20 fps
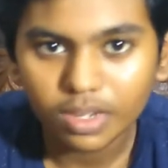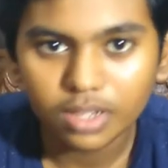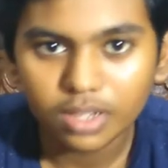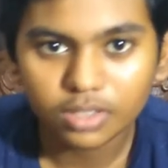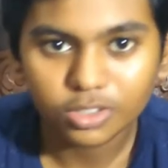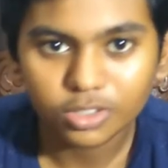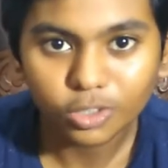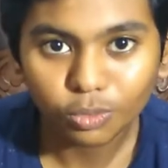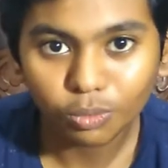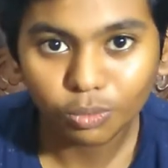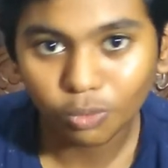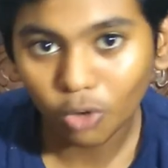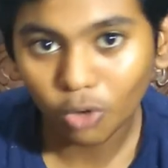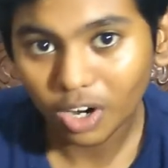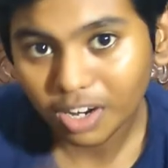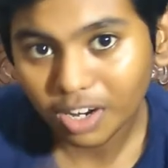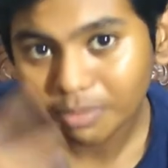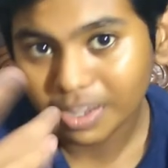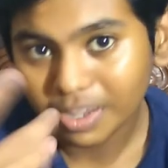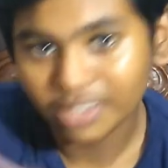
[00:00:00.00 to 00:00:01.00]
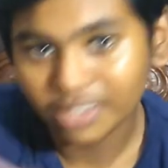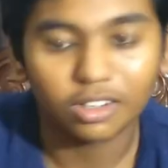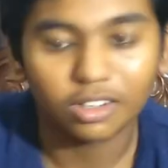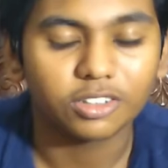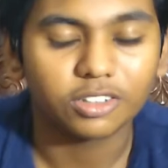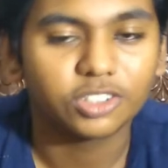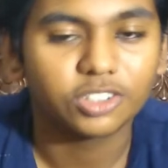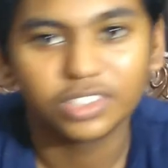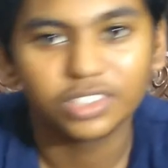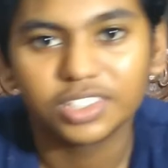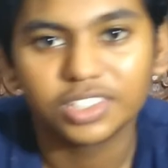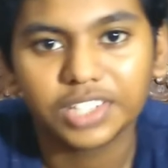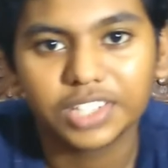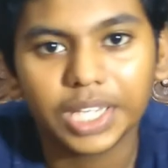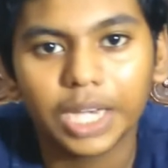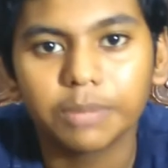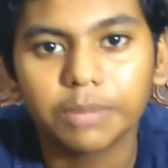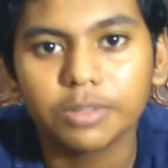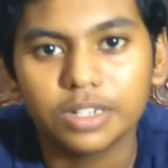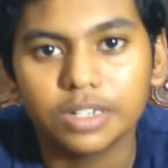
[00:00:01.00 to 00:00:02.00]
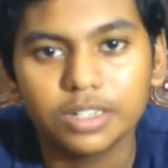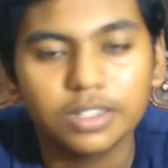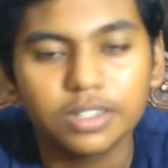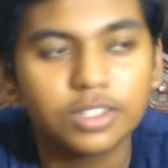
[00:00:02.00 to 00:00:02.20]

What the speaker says: So what are my thoughts on this camera?